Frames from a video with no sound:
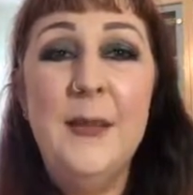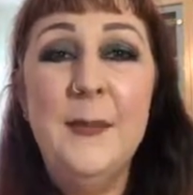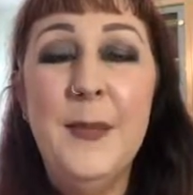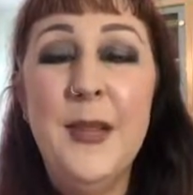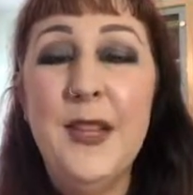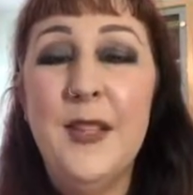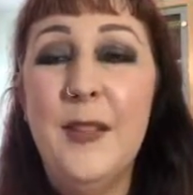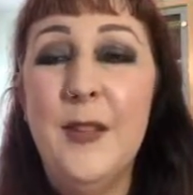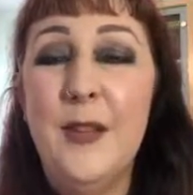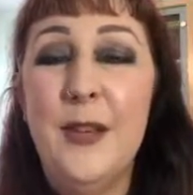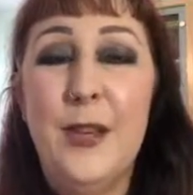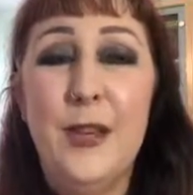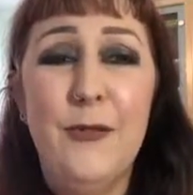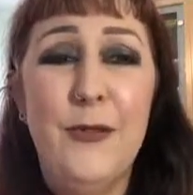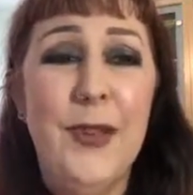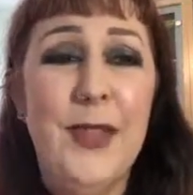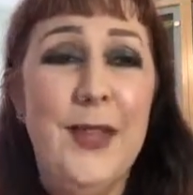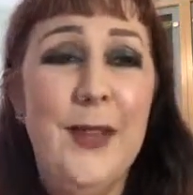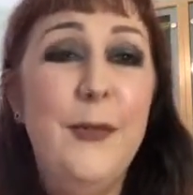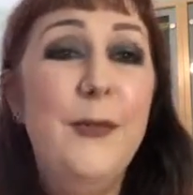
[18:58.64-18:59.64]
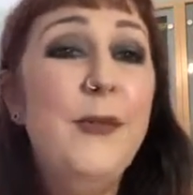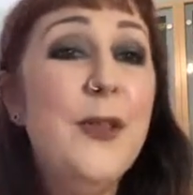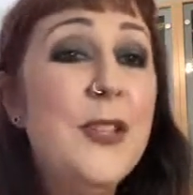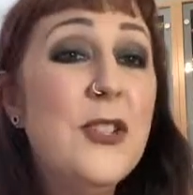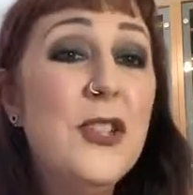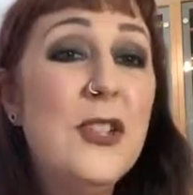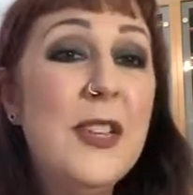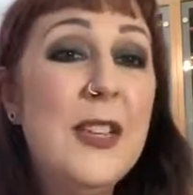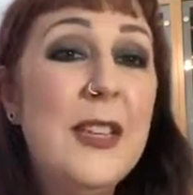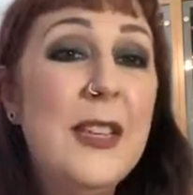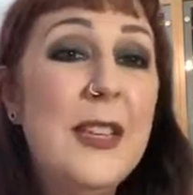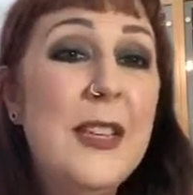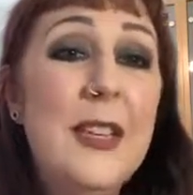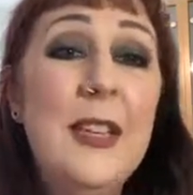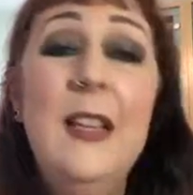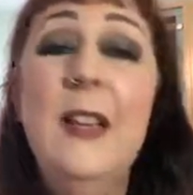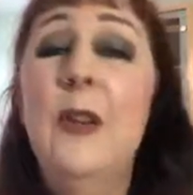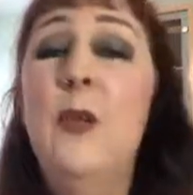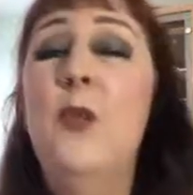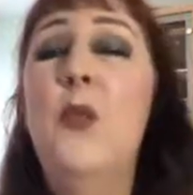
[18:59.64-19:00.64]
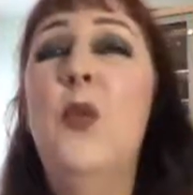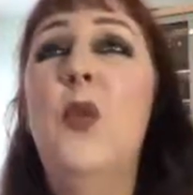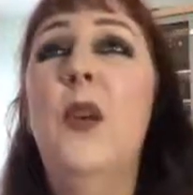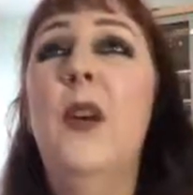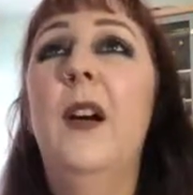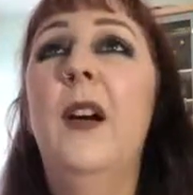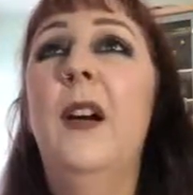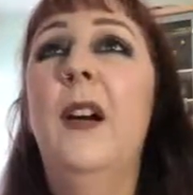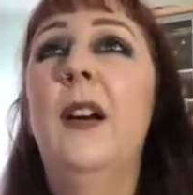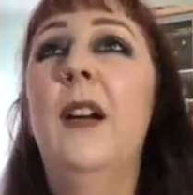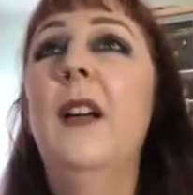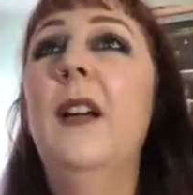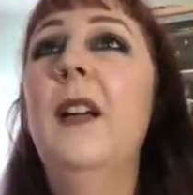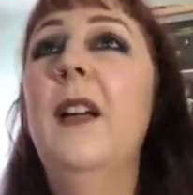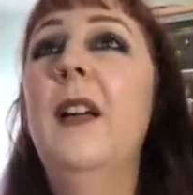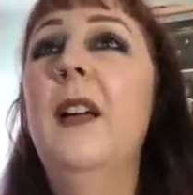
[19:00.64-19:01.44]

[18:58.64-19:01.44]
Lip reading: is looking really fidgety or